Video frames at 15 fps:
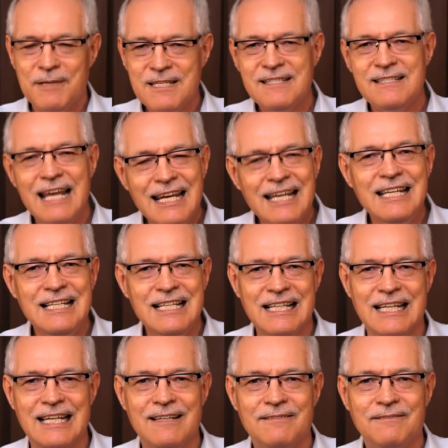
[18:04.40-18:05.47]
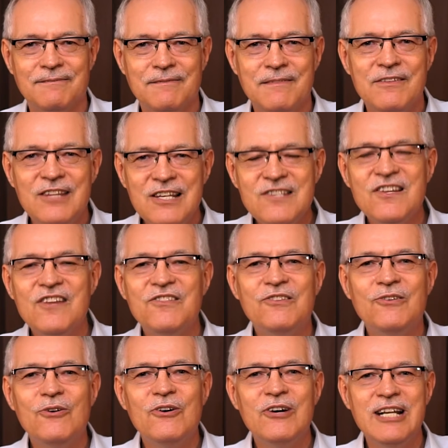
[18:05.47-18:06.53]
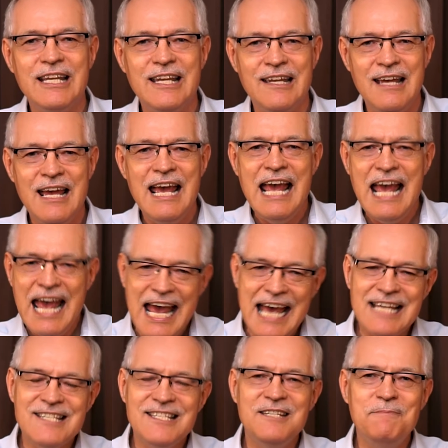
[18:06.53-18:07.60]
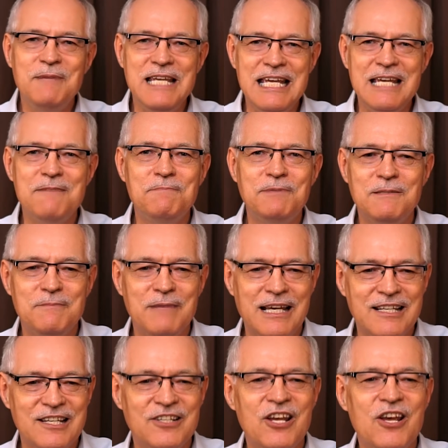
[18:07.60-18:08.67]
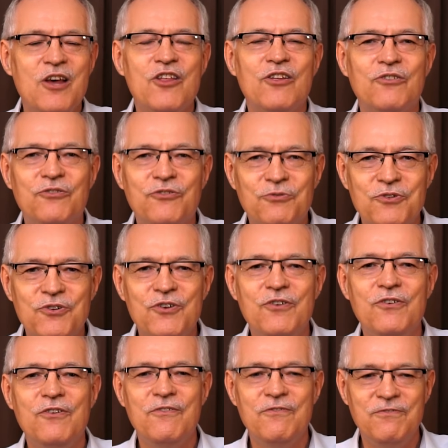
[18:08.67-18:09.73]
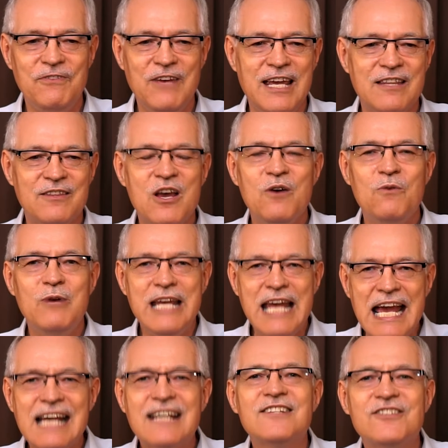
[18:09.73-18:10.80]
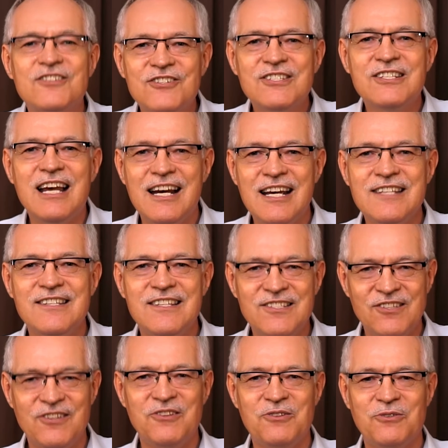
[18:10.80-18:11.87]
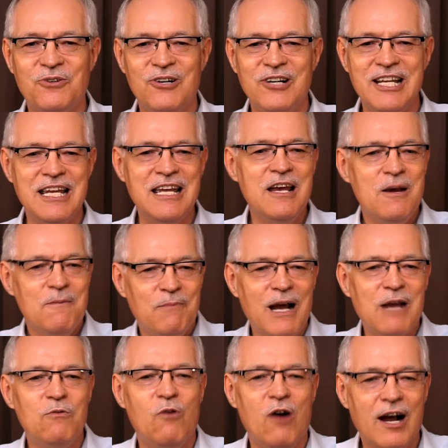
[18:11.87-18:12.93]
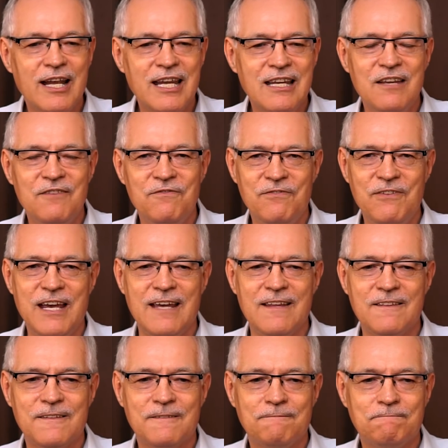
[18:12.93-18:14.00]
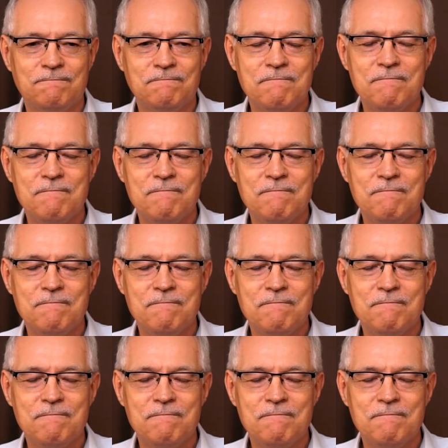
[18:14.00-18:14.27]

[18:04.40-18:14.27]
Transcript: But secondly, this authority has to be implemented through faith. We exercise this authority by walking in faith.